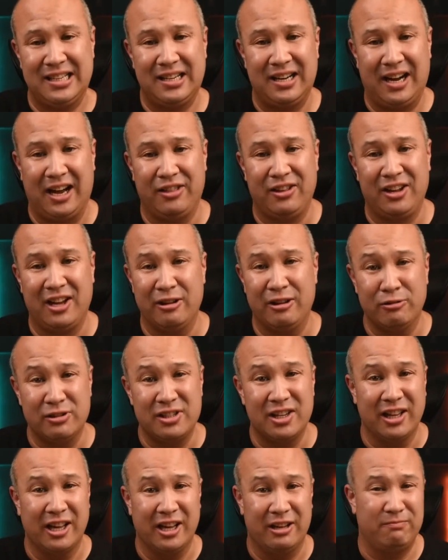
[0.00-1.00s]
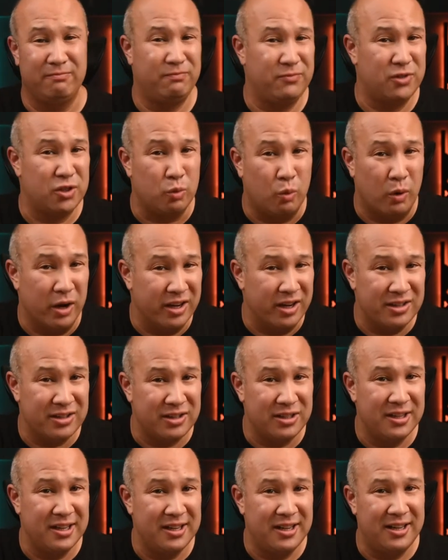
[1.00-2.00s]
I think I used it like twice
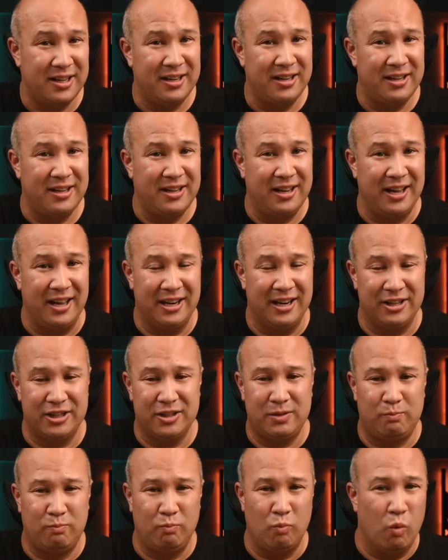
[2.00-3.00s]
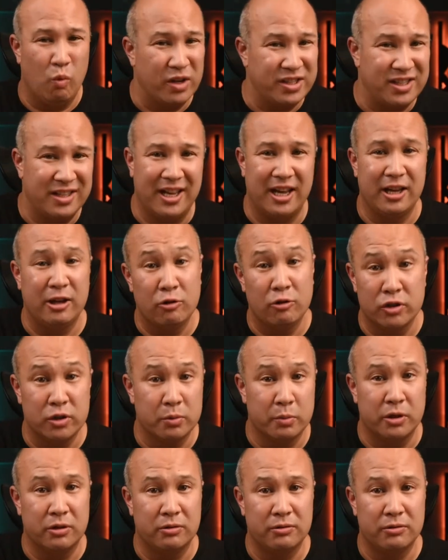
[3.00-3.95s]
and it just wasn't that usable.